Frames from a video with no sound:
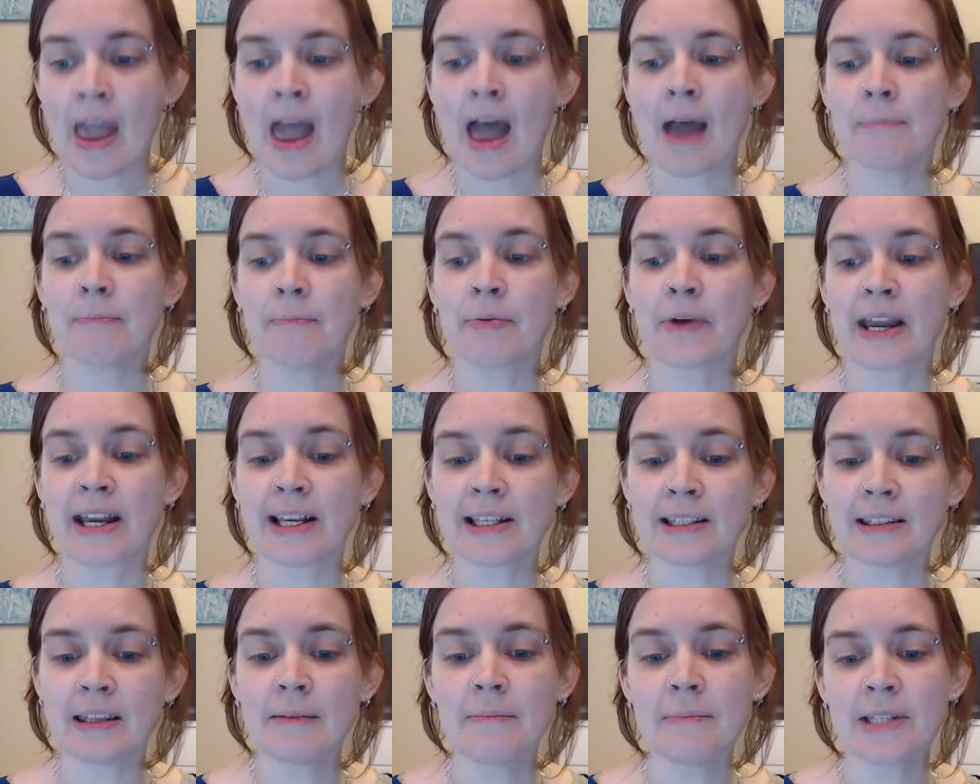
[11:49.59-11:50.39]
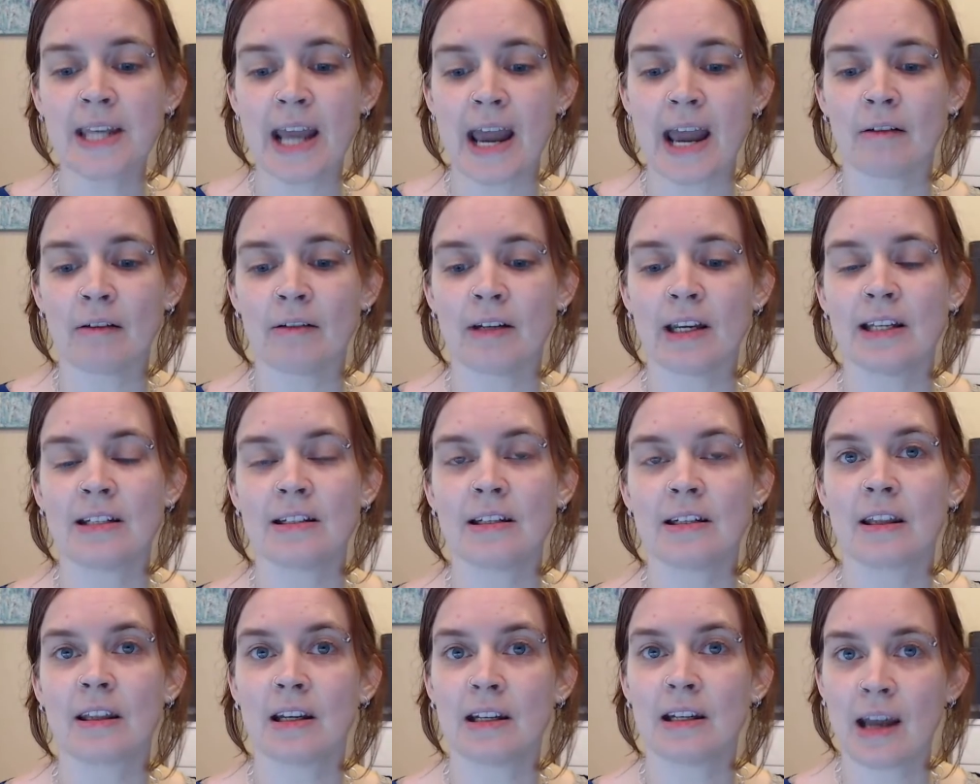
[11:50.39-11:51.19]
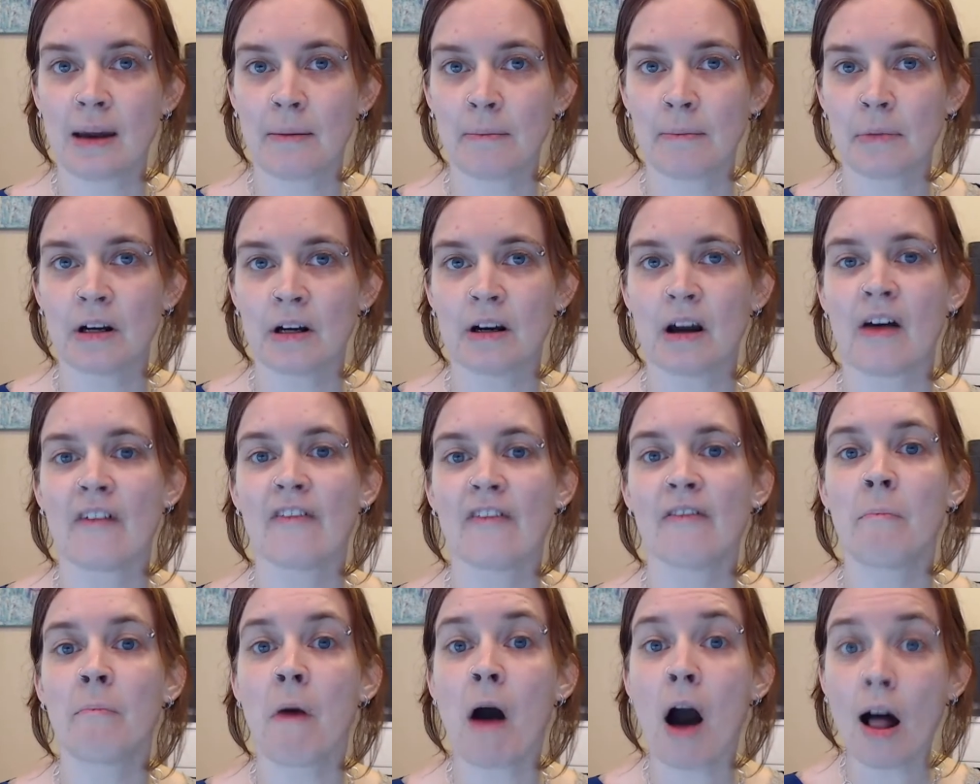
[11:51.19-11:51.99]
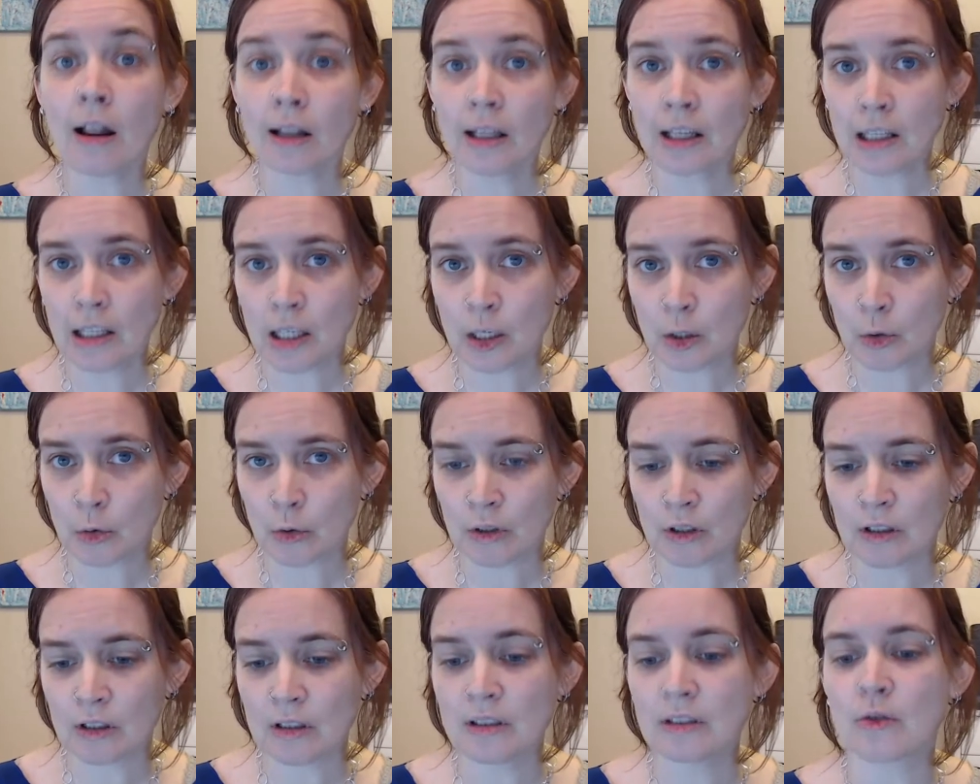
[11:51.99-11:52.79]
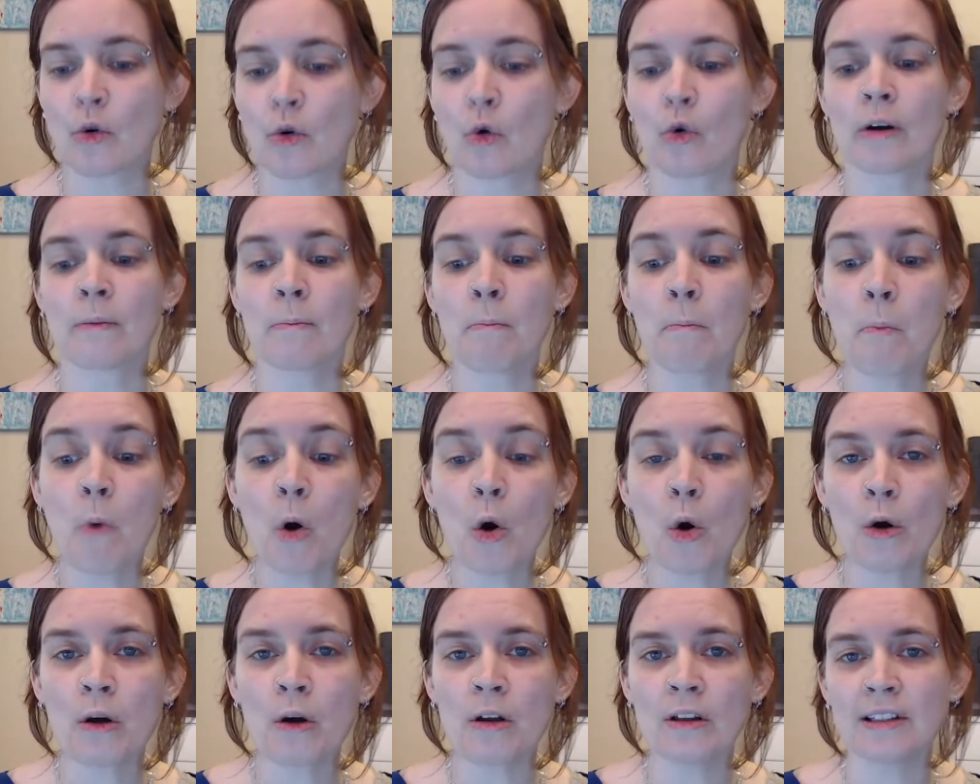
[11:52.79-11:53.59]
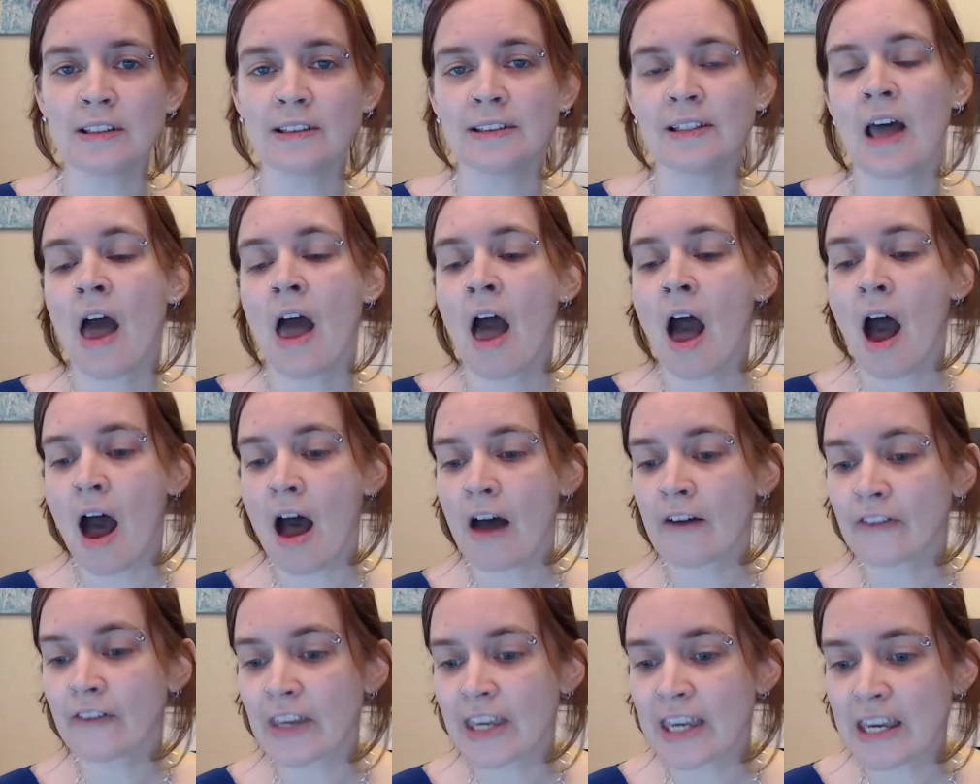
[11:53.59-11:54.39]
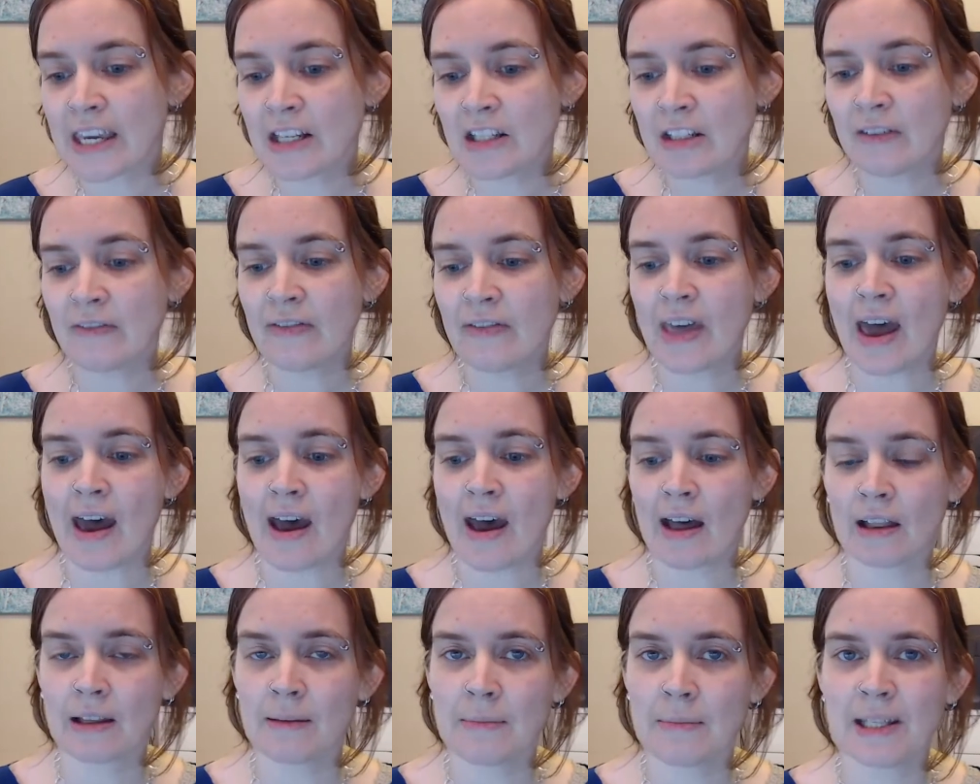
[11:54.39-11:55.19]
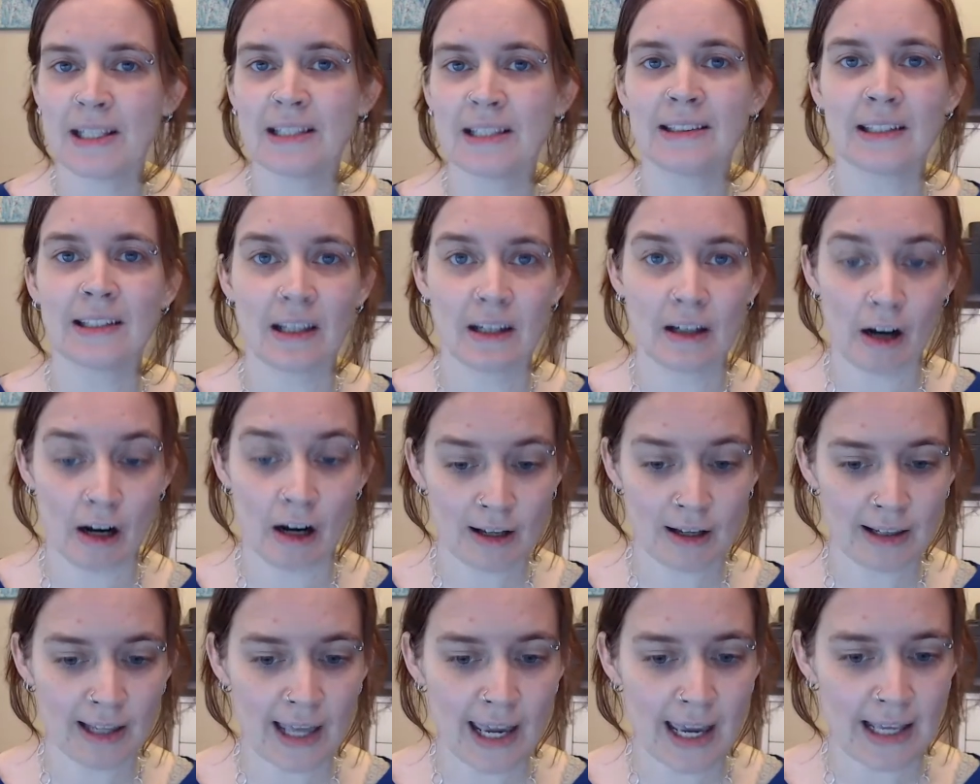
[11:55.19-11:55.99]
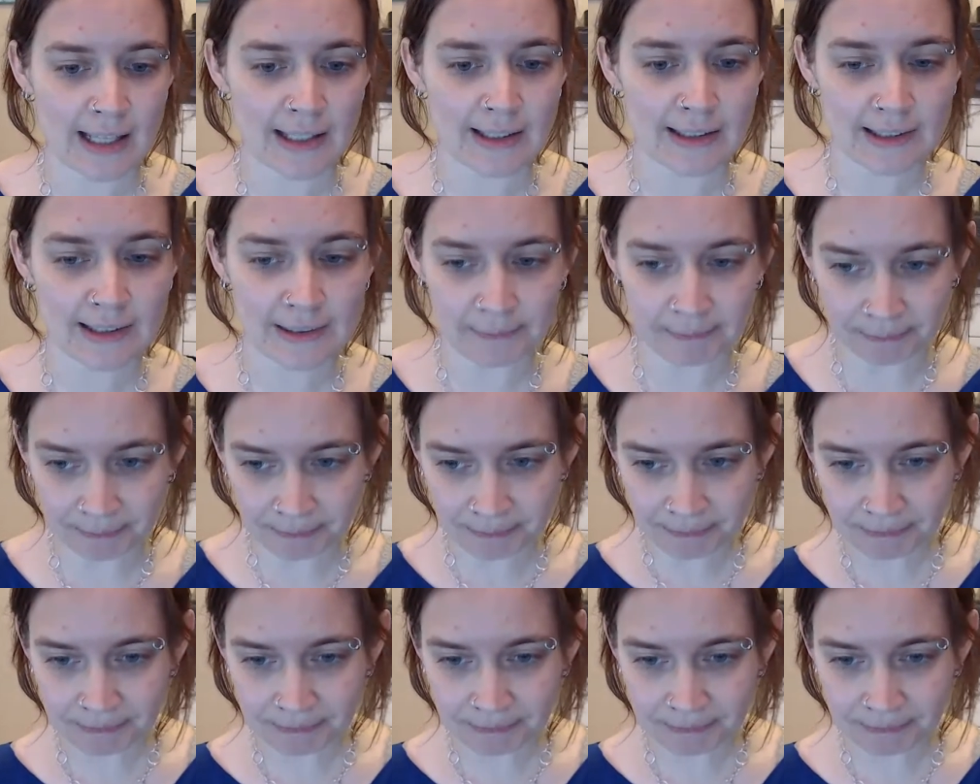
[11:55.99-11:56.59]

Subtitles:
and breaks them down into the number of molecules or moles of each of the elements in our glaze.